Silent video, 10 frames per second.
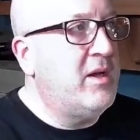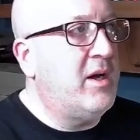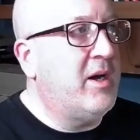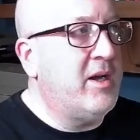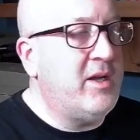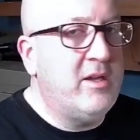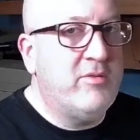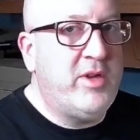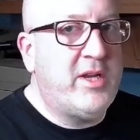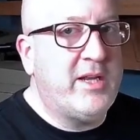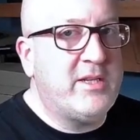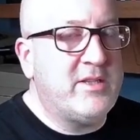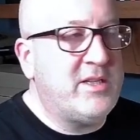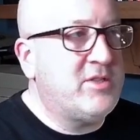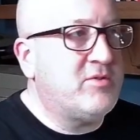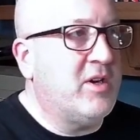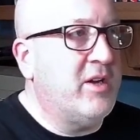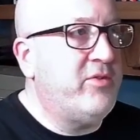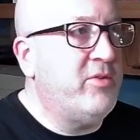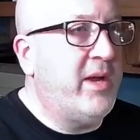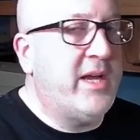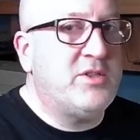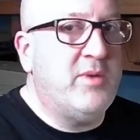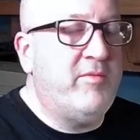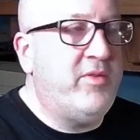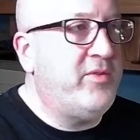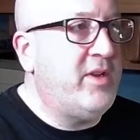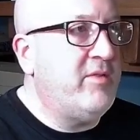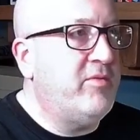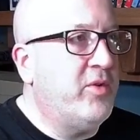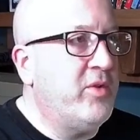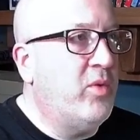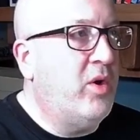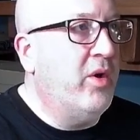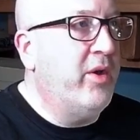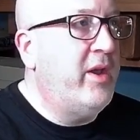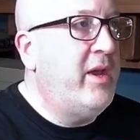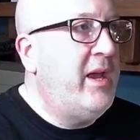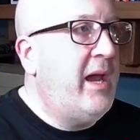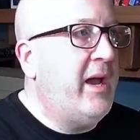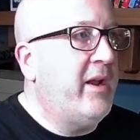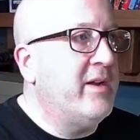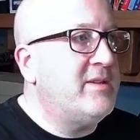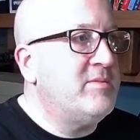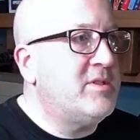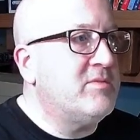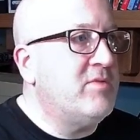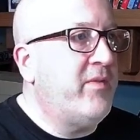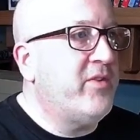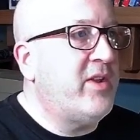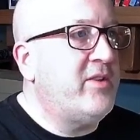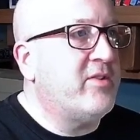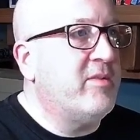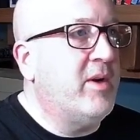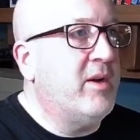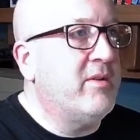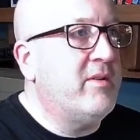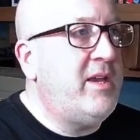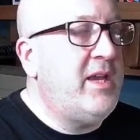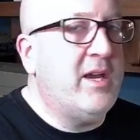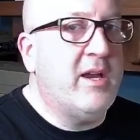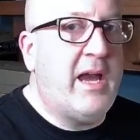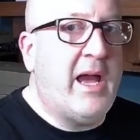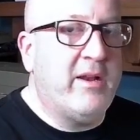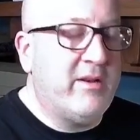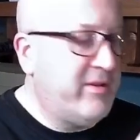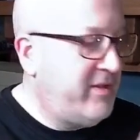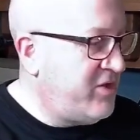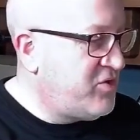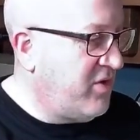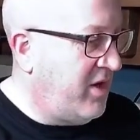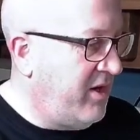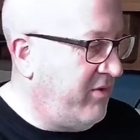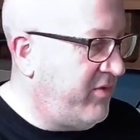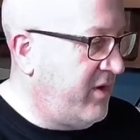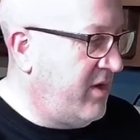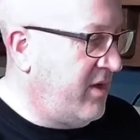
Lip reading: I reconnected the disk drive to my XUM1541, and I attempted to run the status command here, and the disk drive